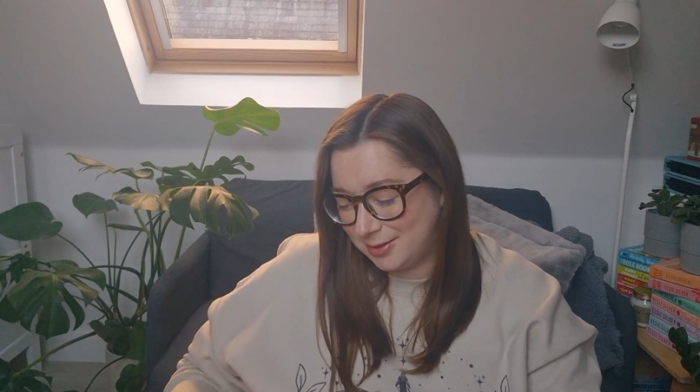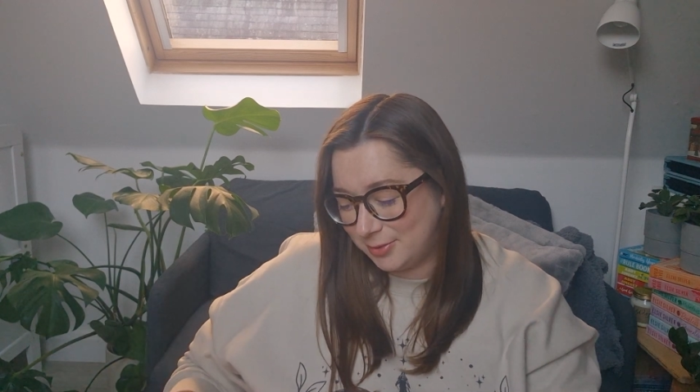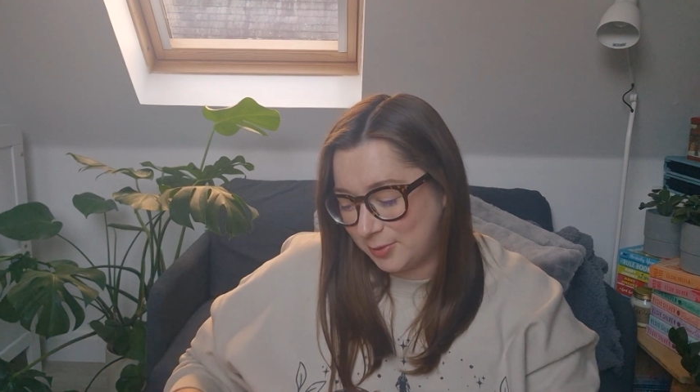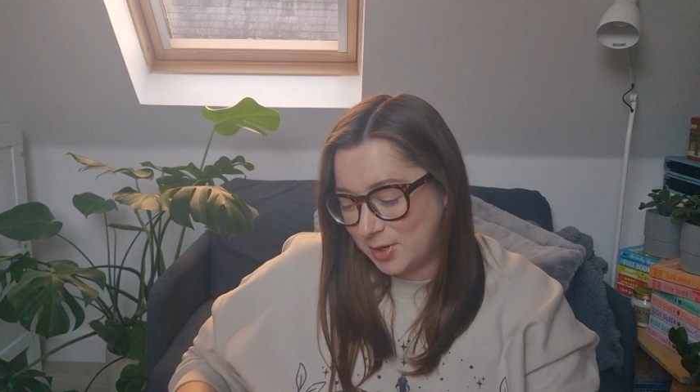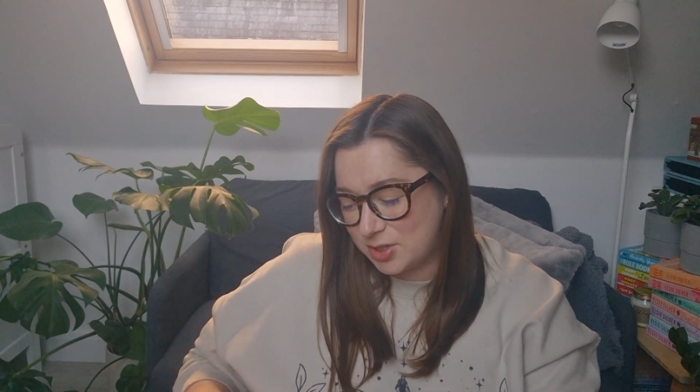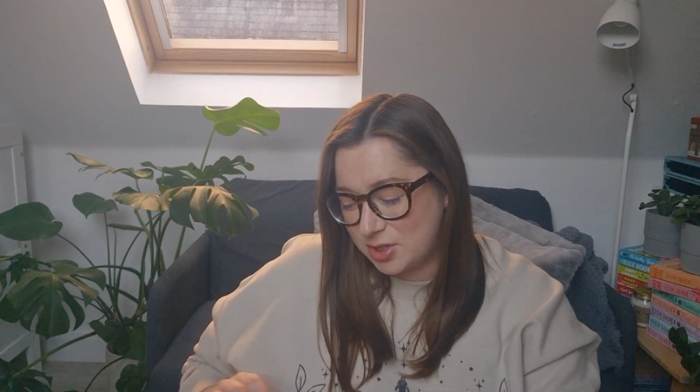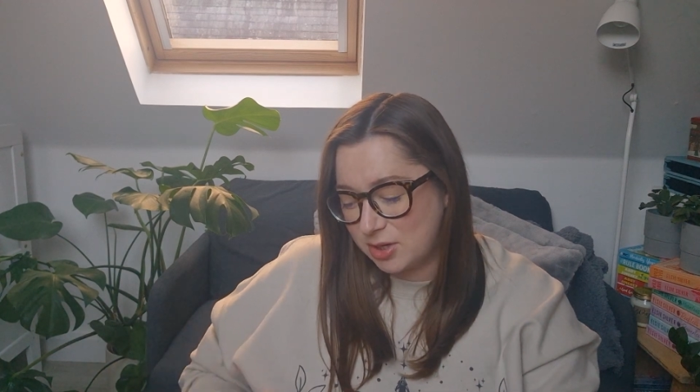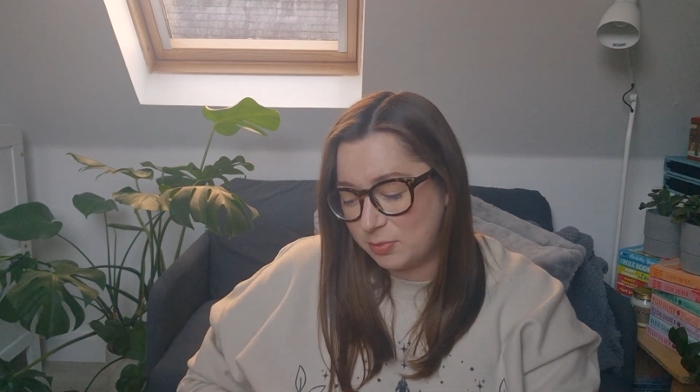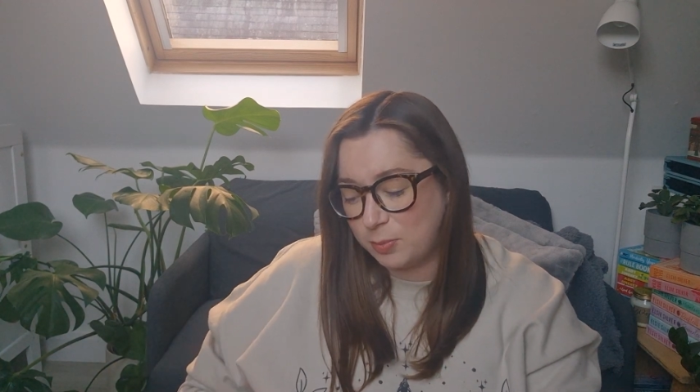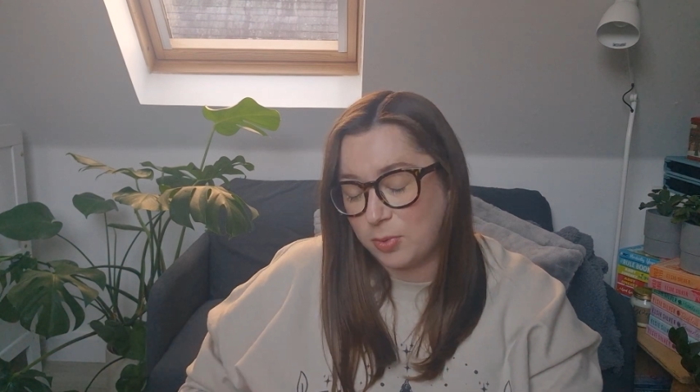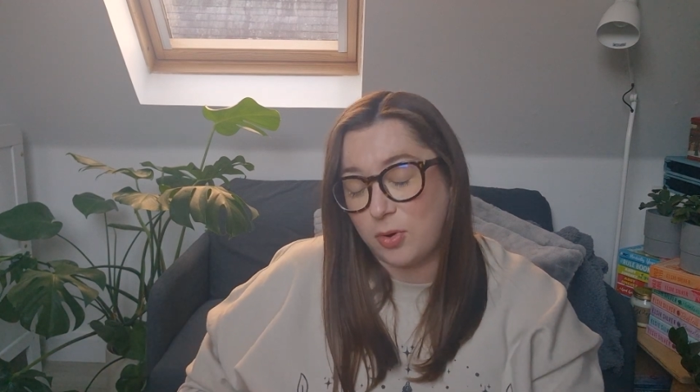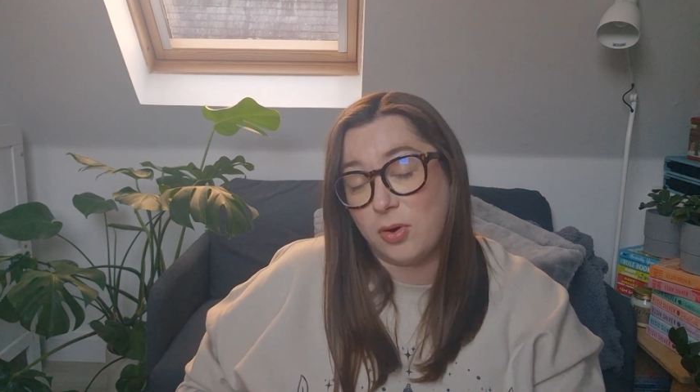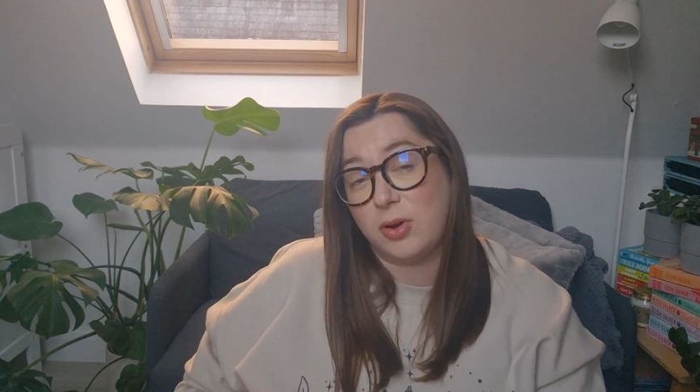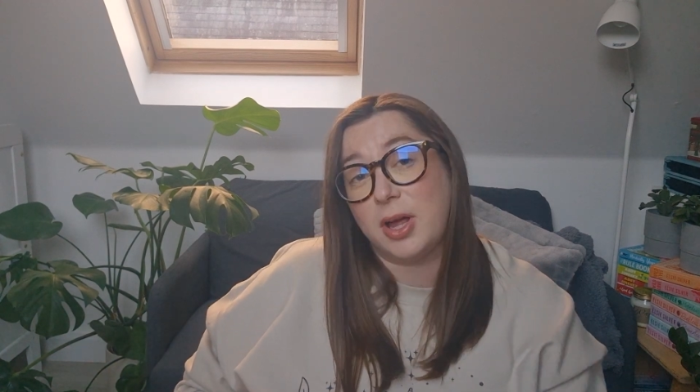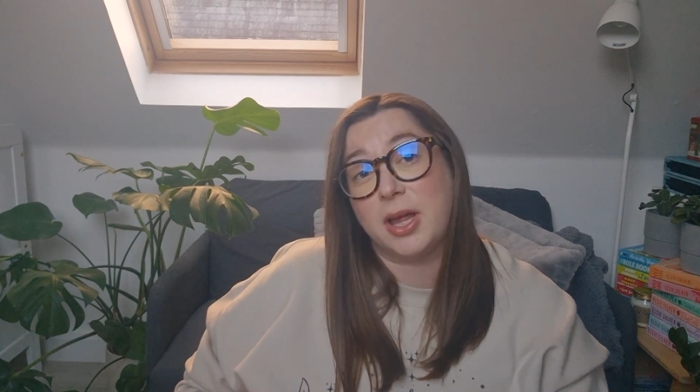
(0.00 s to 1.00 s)
which I
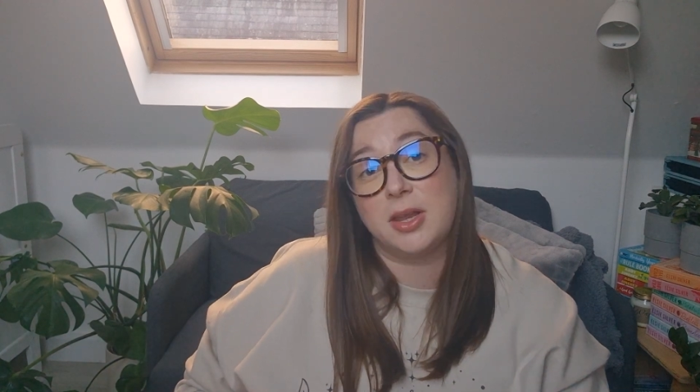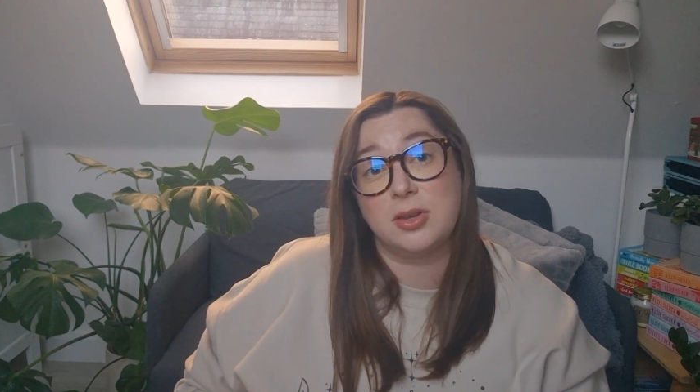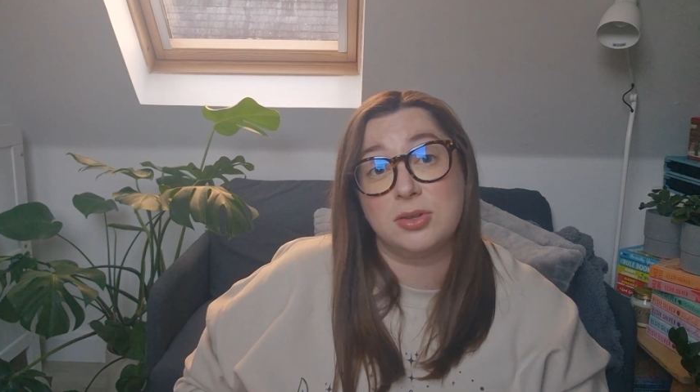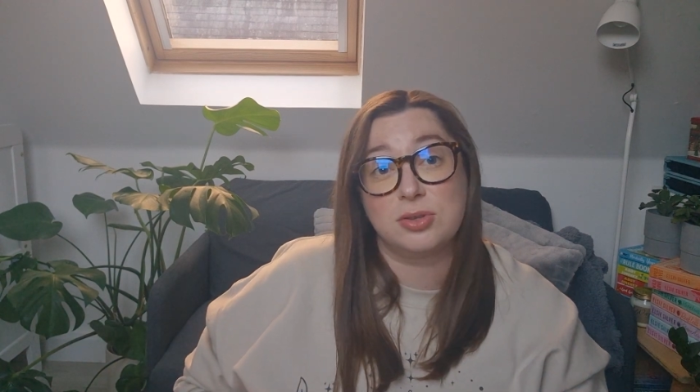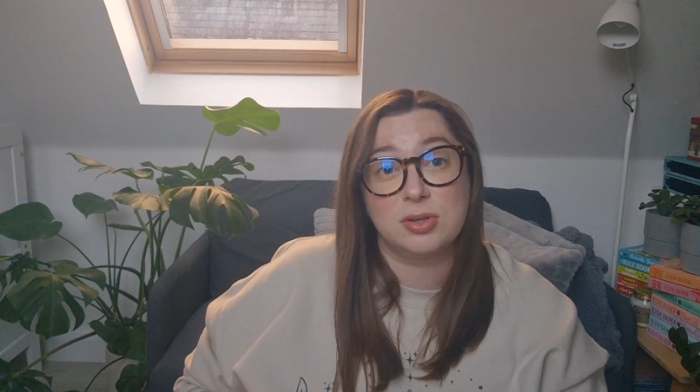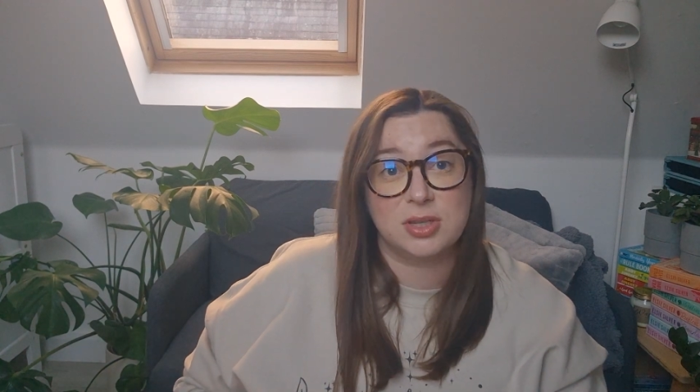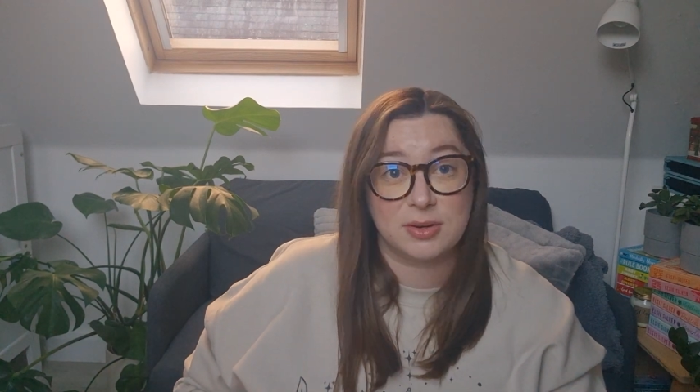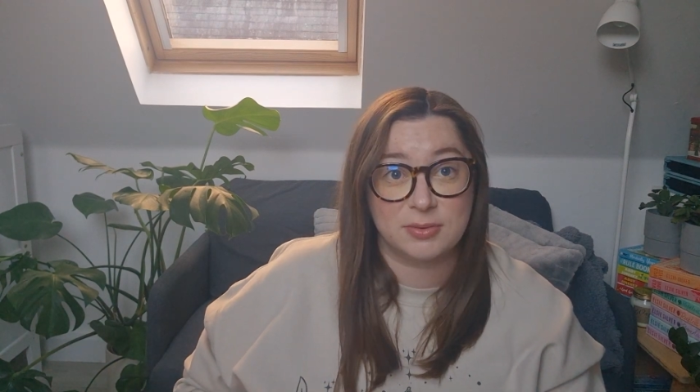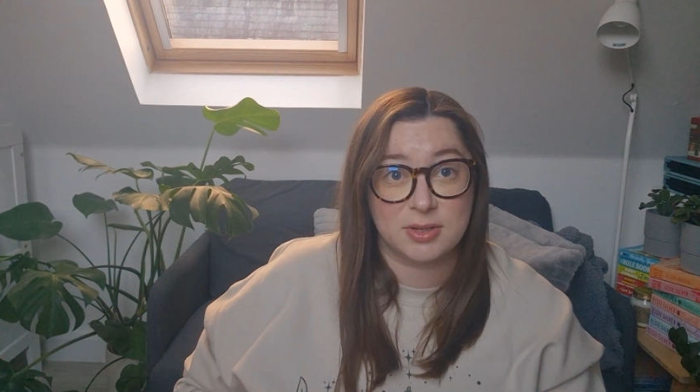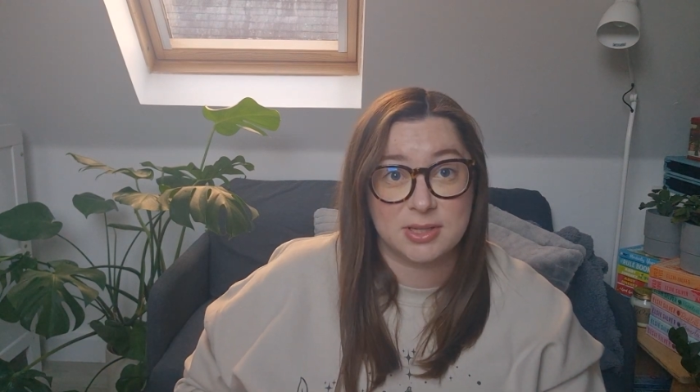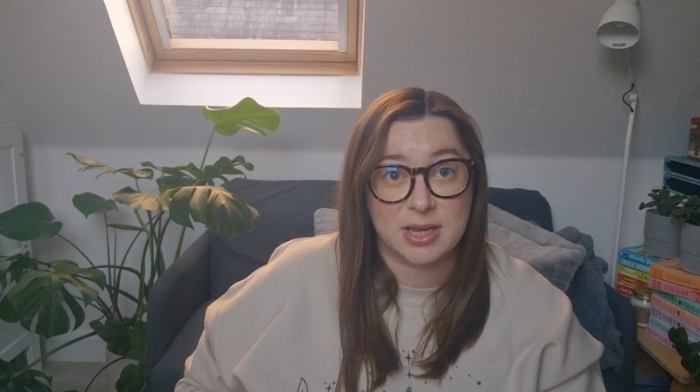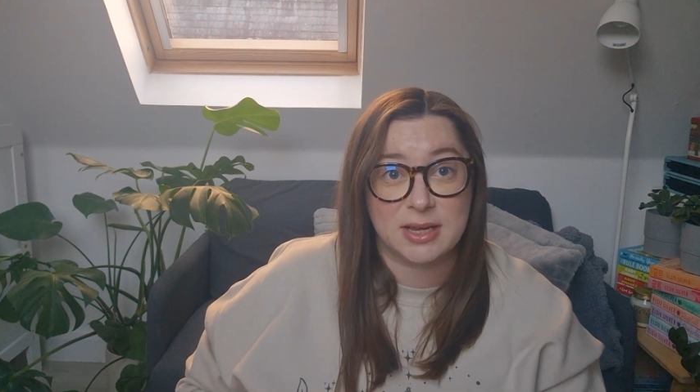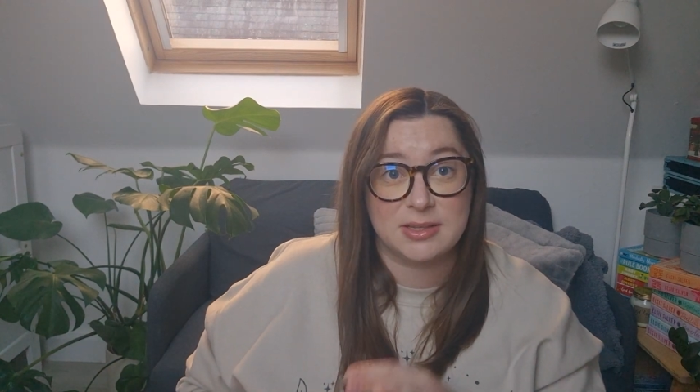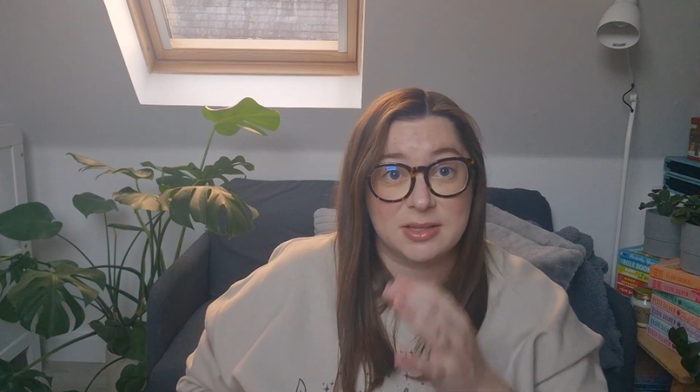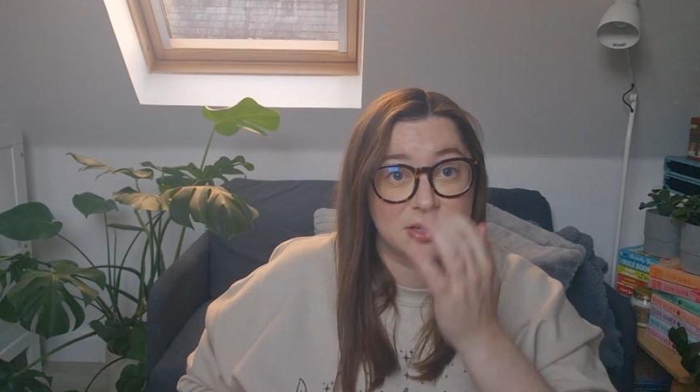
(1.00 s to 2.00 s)
bought in 2 different
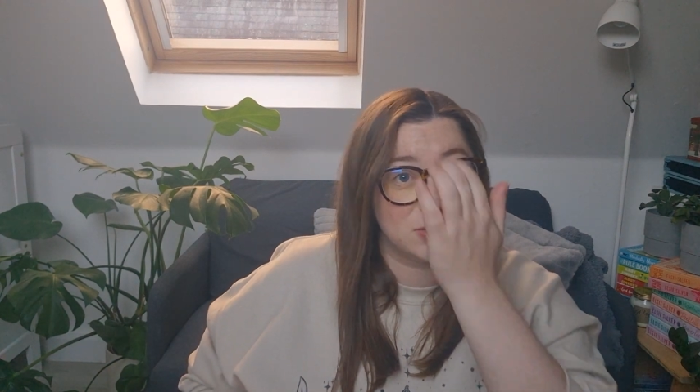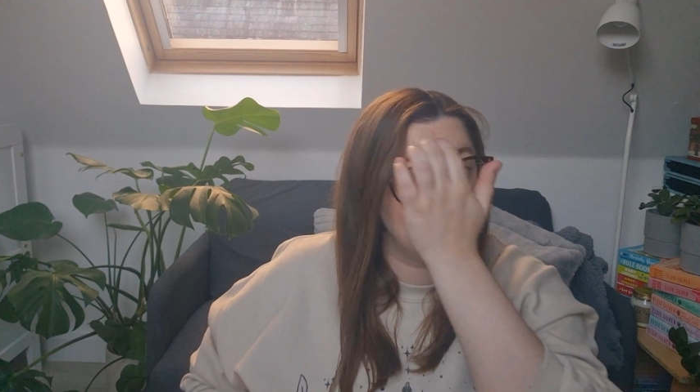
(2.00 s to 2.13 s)
sizes.